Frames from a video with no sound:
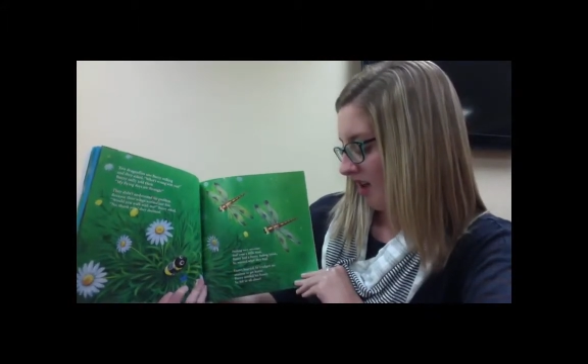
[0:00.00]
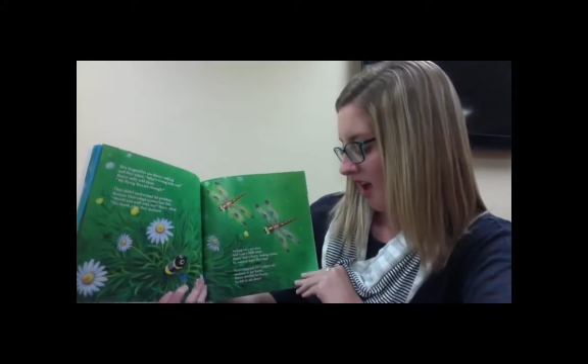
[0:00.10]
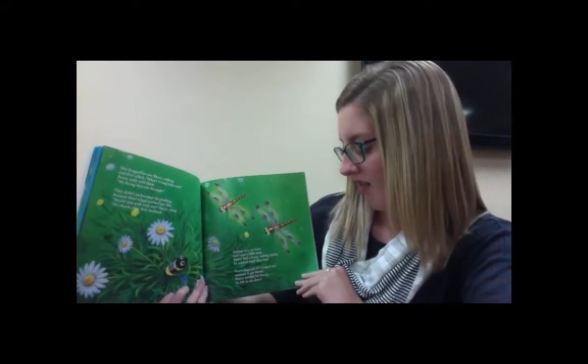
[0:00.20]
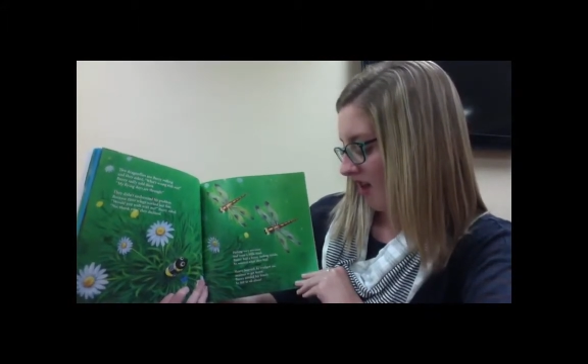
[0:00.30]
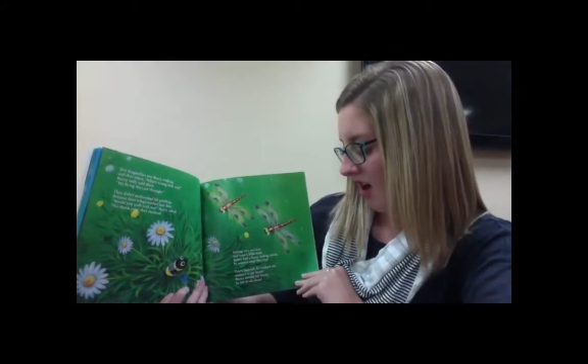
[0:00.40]

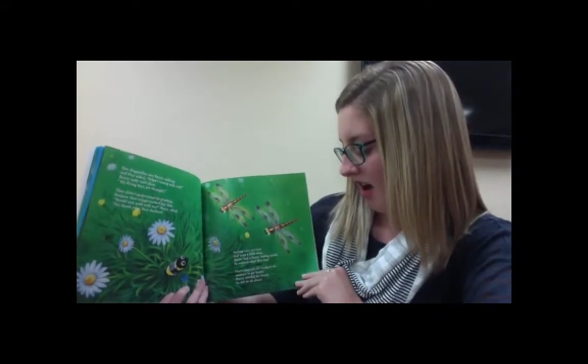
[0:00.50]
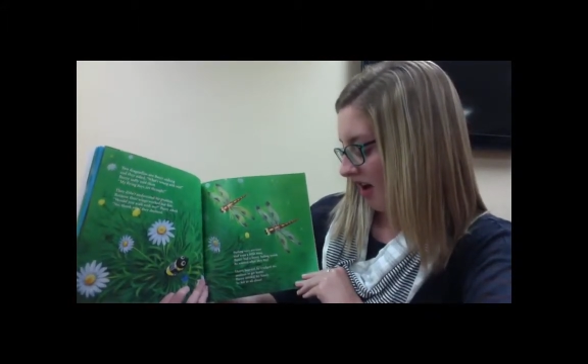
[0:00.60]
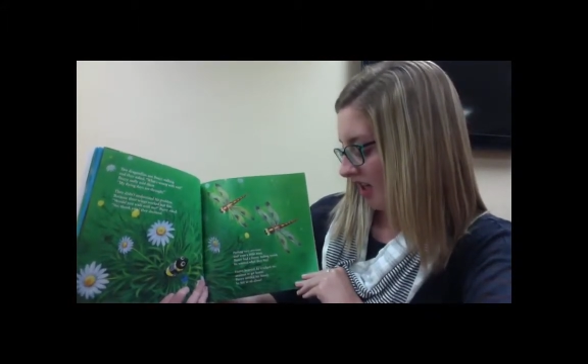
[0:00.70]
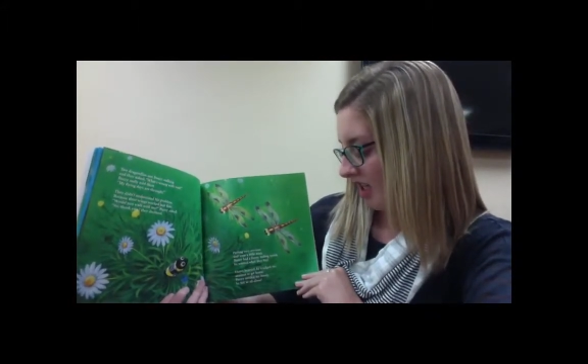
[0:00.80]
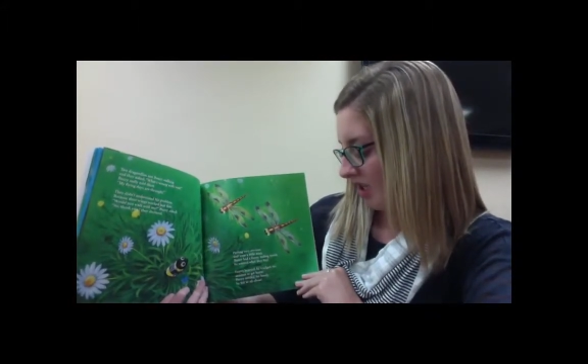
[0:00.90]

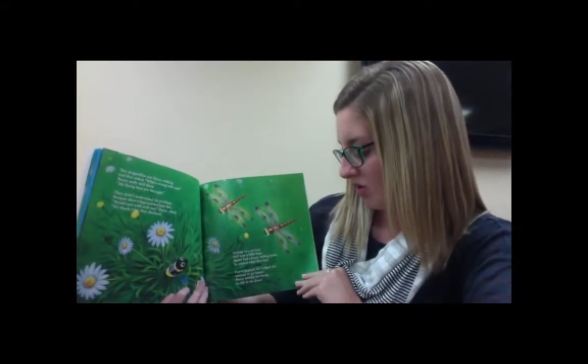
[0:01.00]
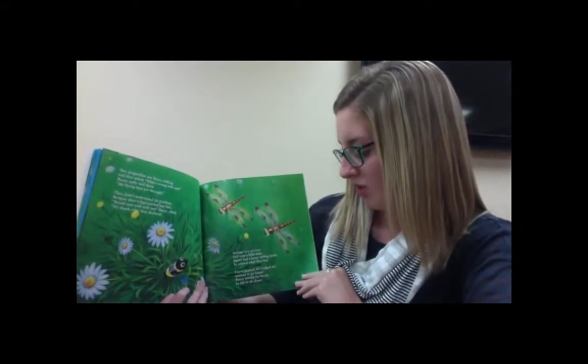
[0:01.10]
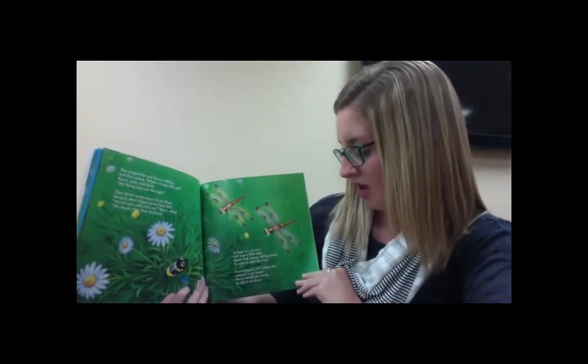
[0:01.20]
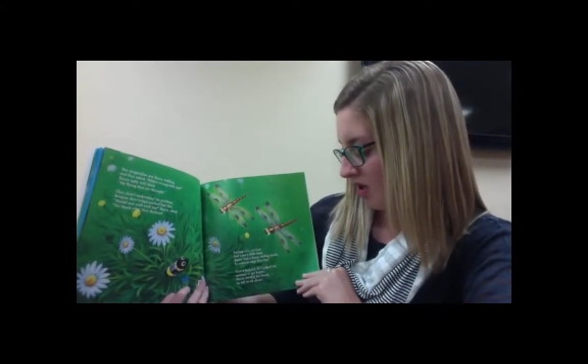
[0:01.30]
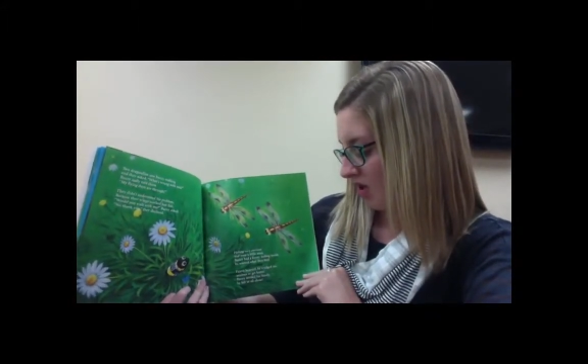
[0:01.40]
Heavy-hearted, he
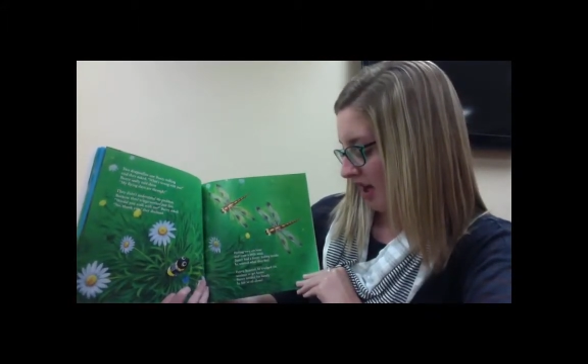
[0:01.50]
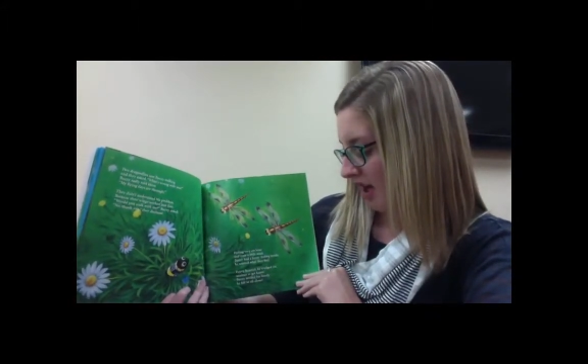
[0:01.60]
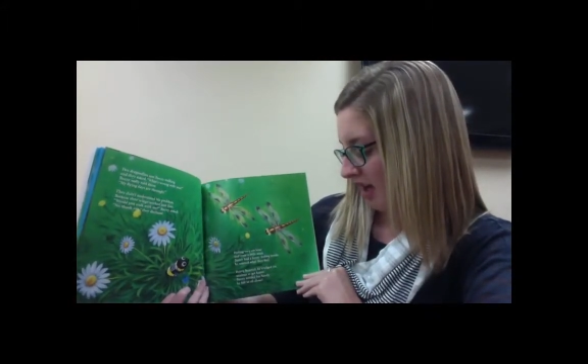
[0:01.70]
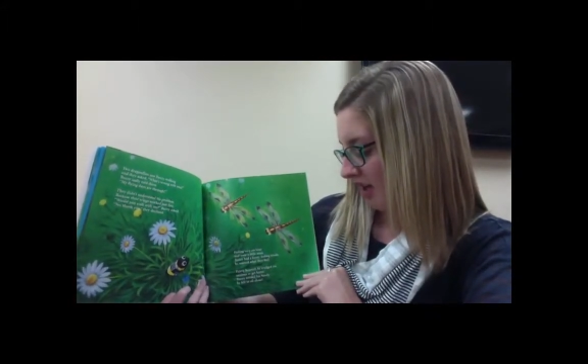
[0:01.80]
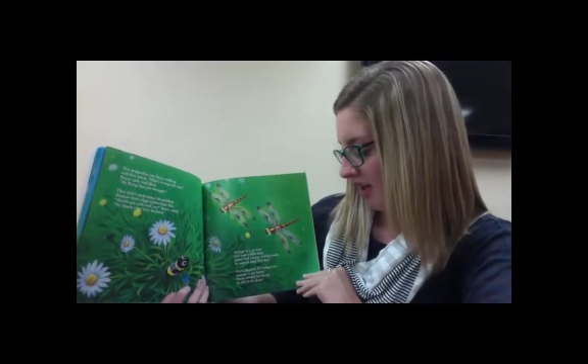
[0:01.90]
trudged
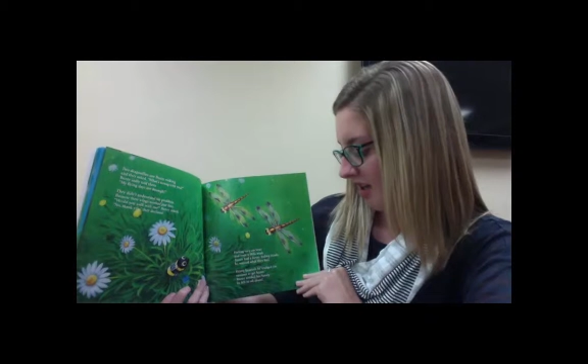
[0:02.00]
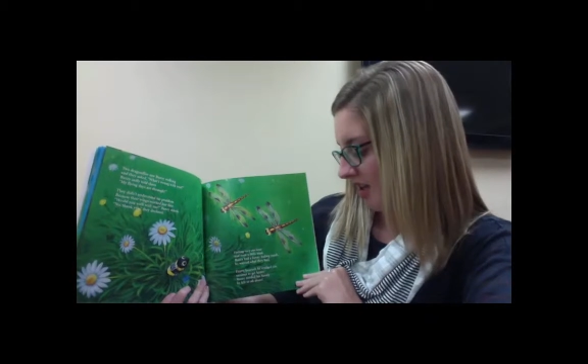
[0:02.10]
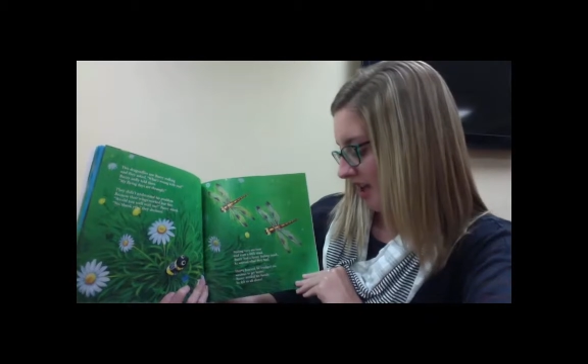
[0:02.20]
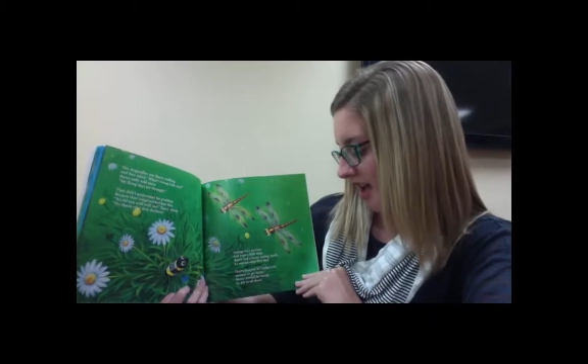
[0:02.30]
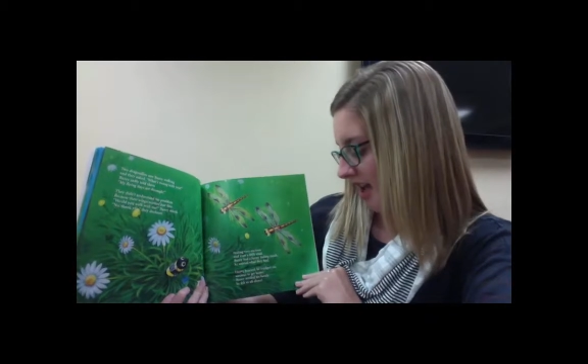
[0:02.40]
on,
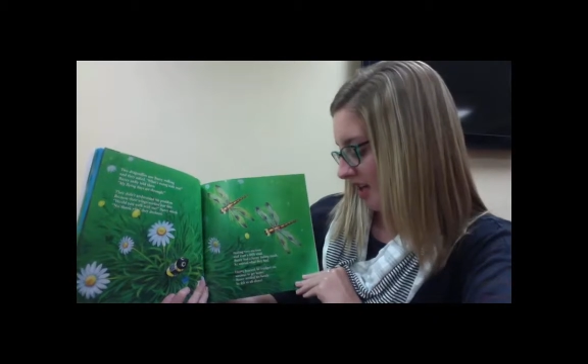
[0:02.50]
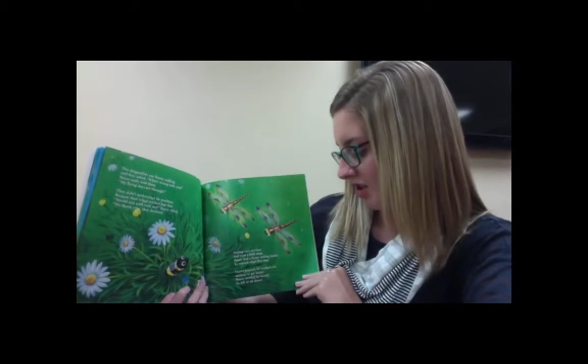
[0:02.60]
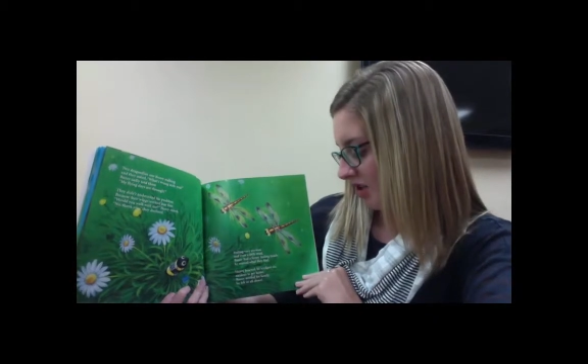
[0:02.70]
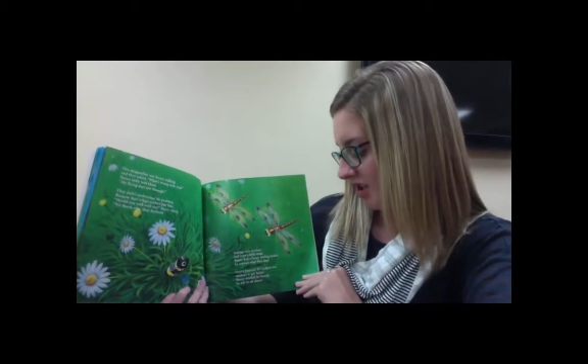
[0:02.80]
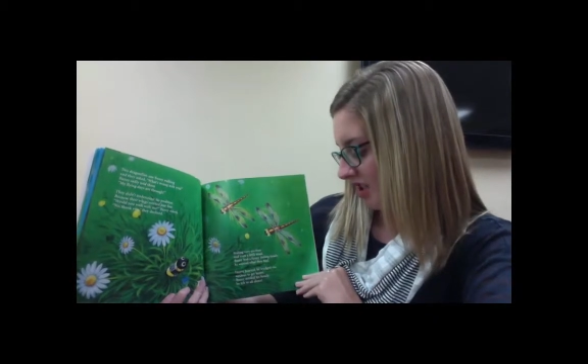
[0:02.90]

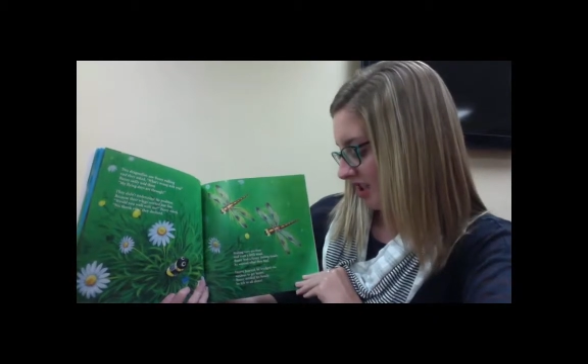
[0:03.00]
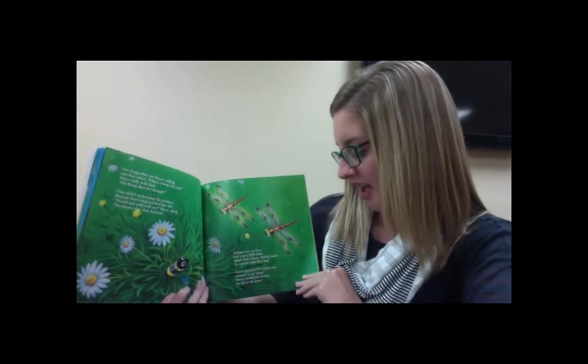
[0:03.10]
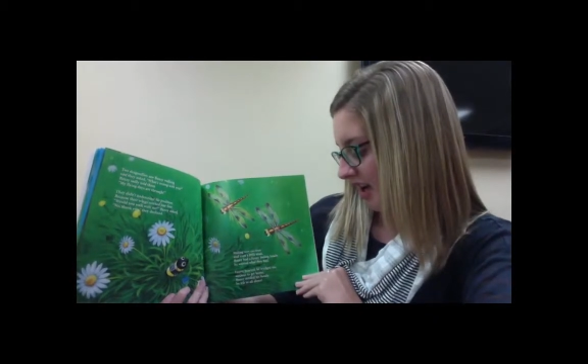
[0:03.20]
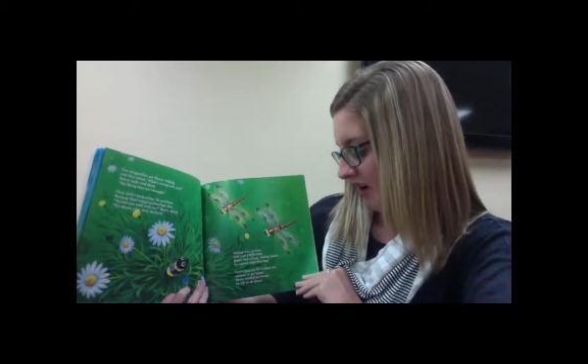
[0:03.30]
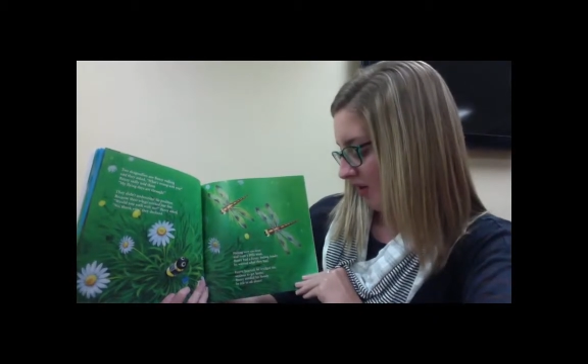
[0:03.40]
anxious to
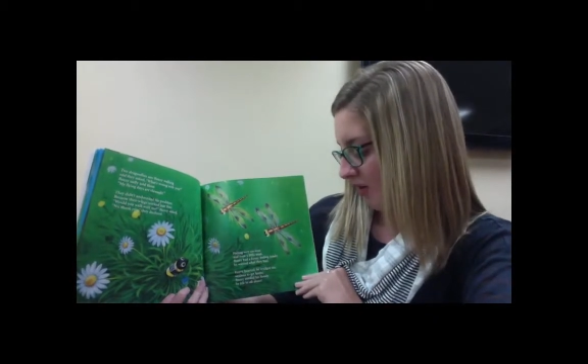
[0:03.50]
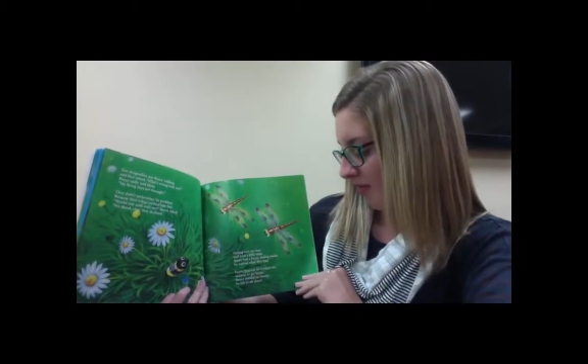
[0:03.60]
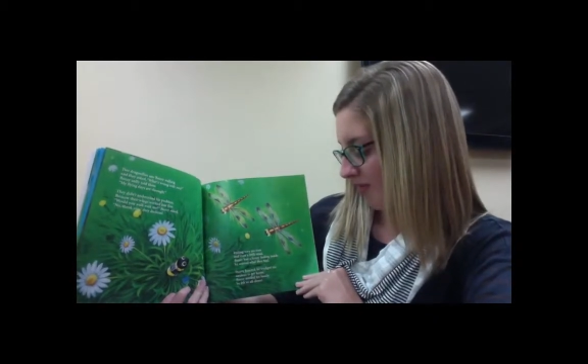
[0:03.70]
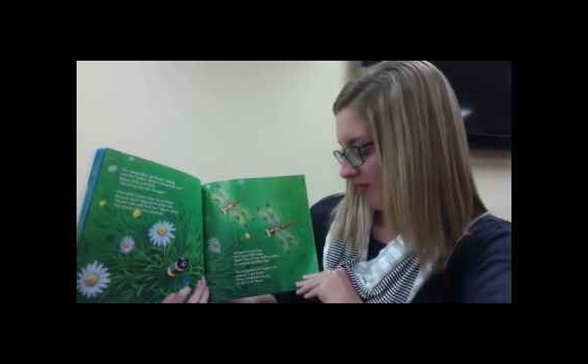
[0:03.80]
get home.